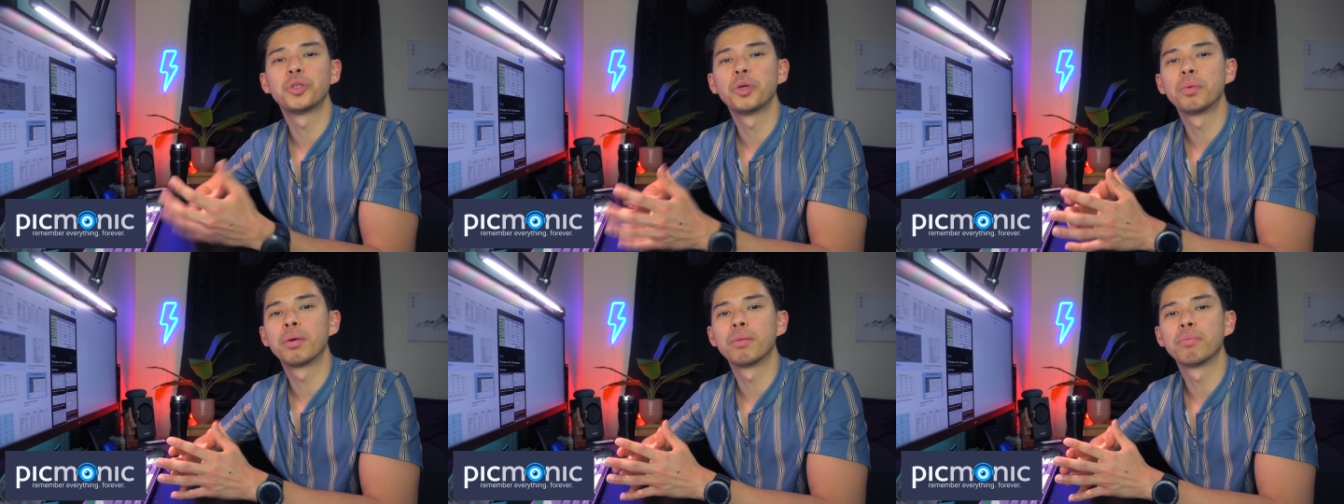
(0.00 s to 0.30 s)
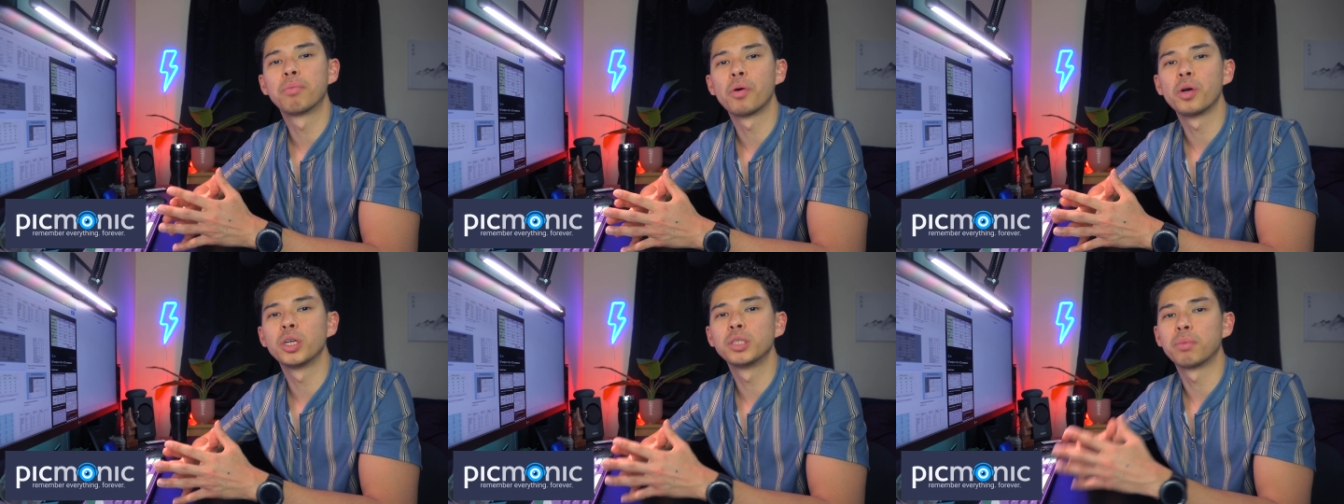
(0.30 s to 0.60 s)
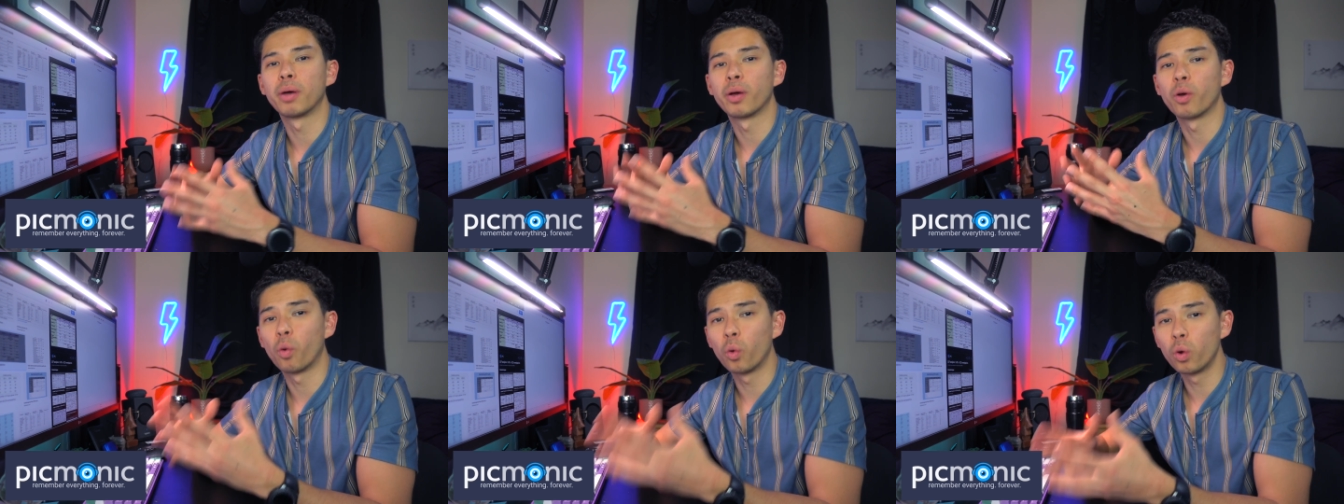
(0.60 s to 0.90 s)
superimposed
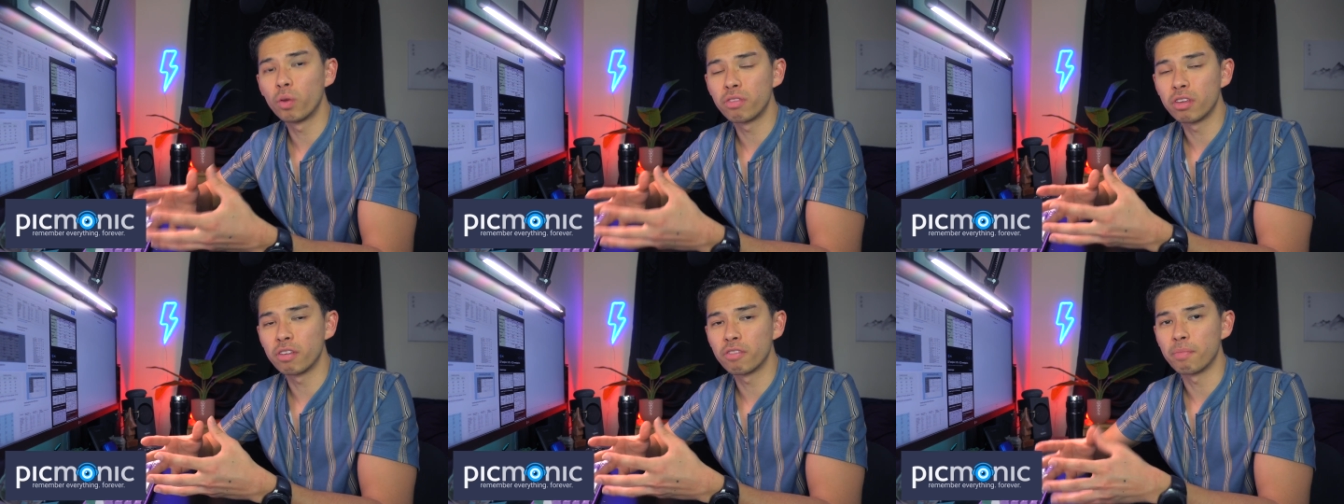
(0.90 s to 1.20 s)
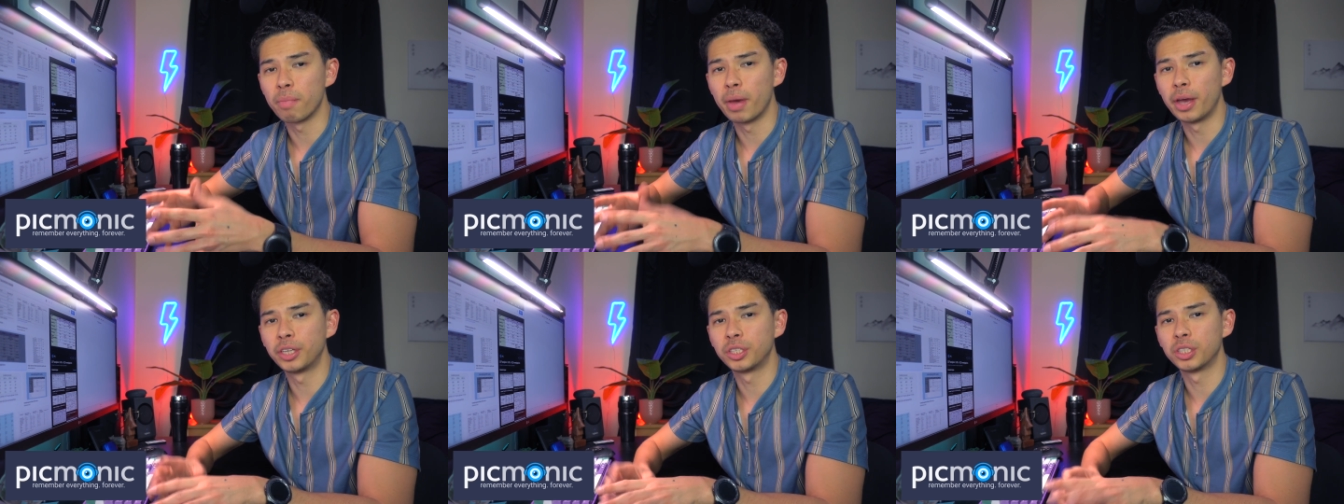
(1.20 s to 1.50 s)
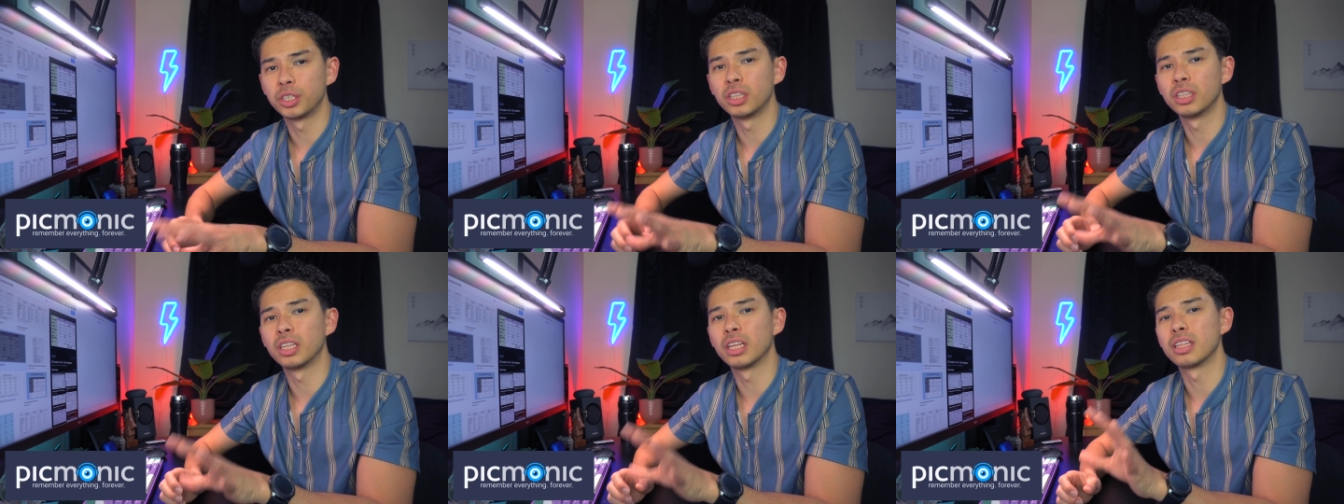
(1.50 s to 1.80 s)
by all of the
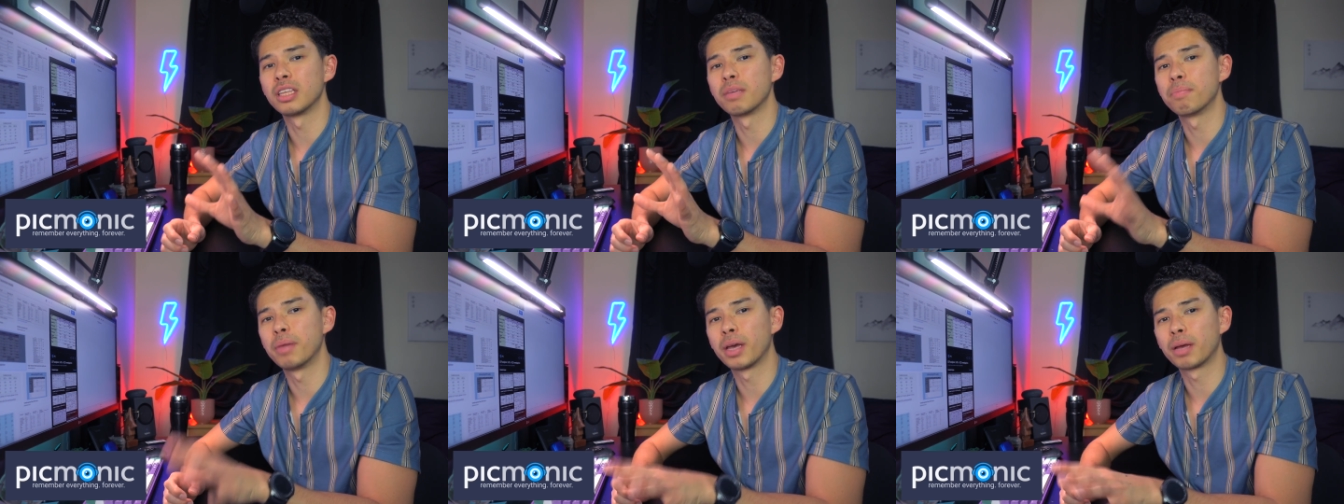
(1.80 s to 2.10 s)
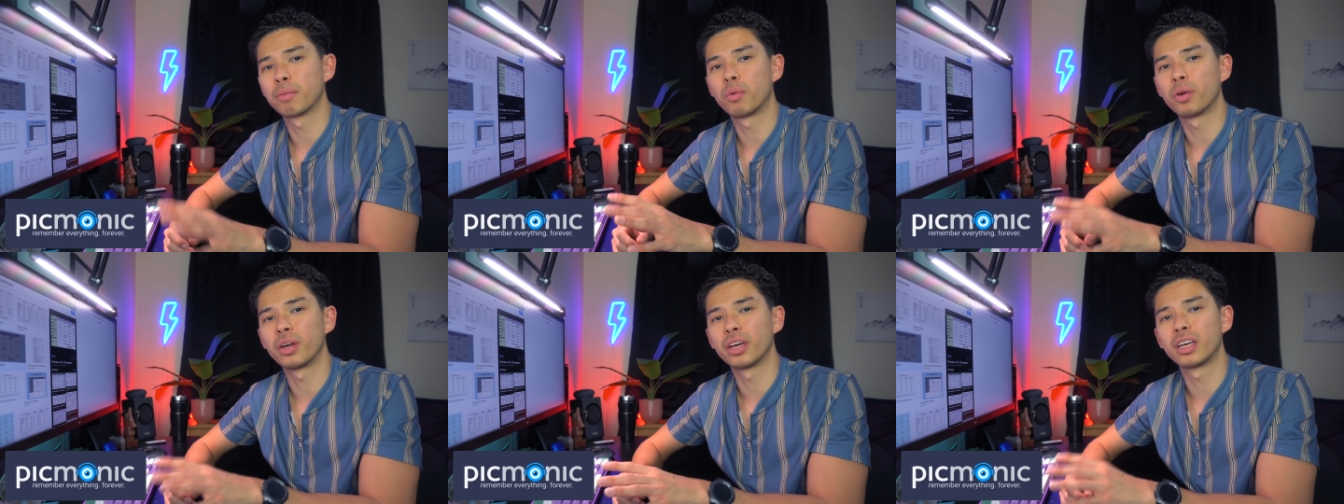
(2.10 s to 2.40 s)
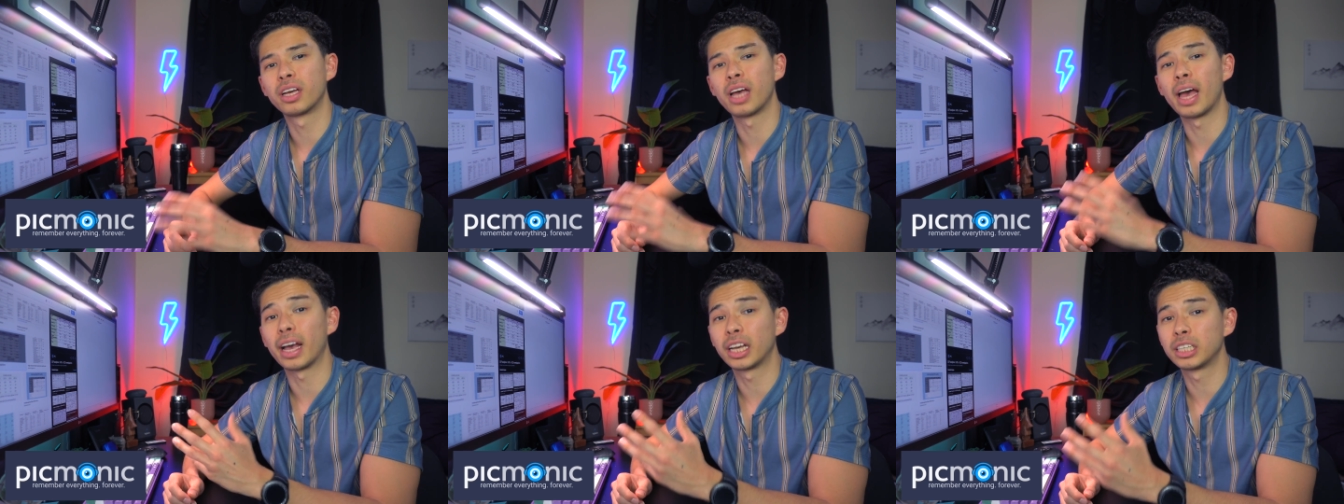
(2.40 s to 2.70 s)
information that the
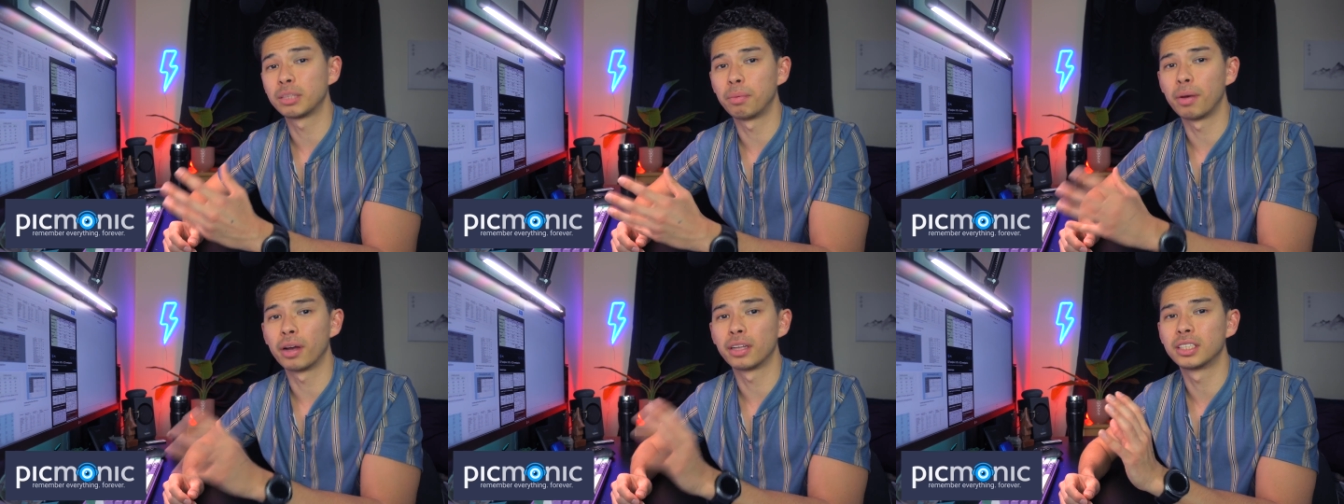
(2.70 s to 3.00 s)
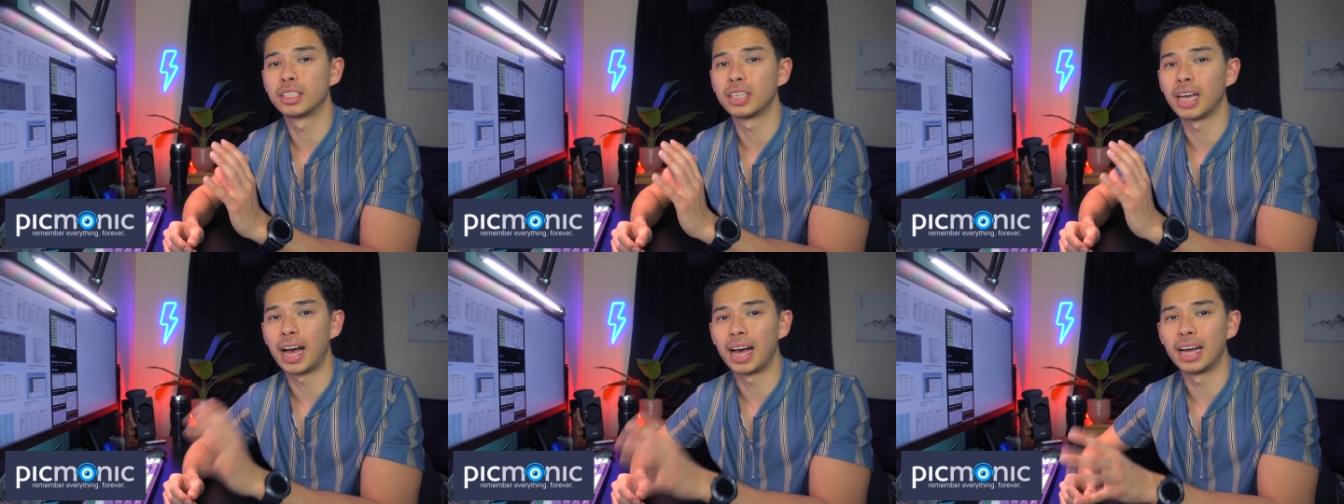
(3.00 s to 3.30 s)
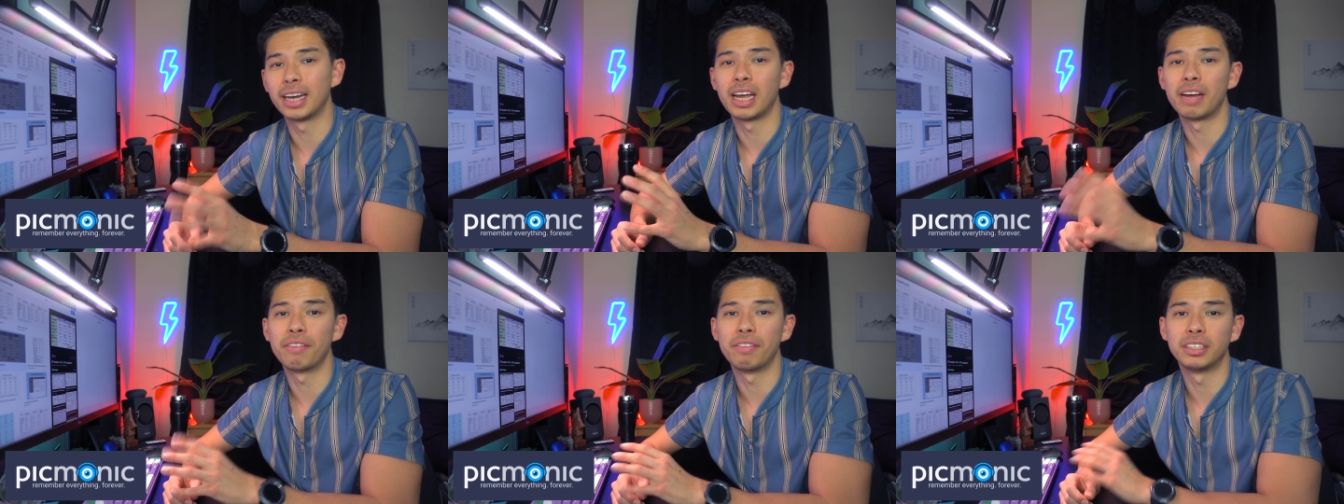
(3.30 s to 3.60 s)
Picmonic experts
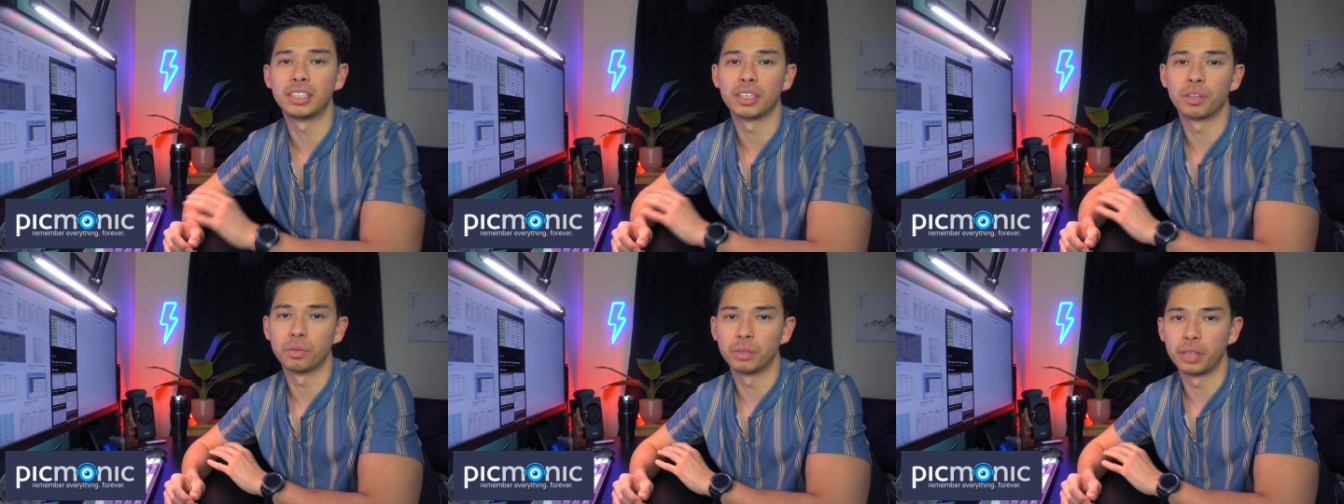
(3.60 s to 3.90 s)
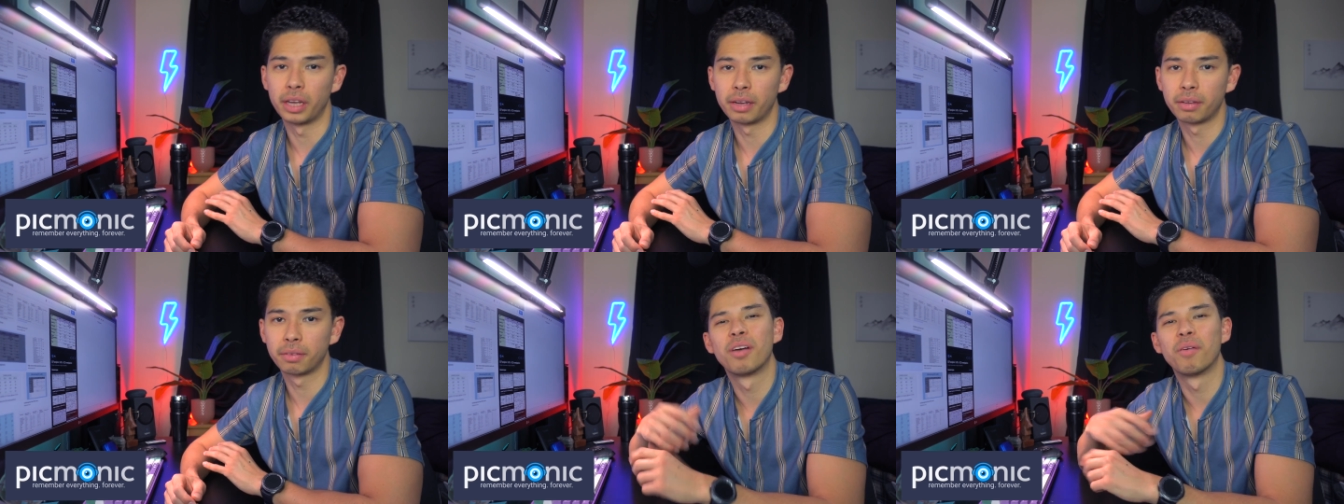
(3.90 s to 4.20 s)
add every single day.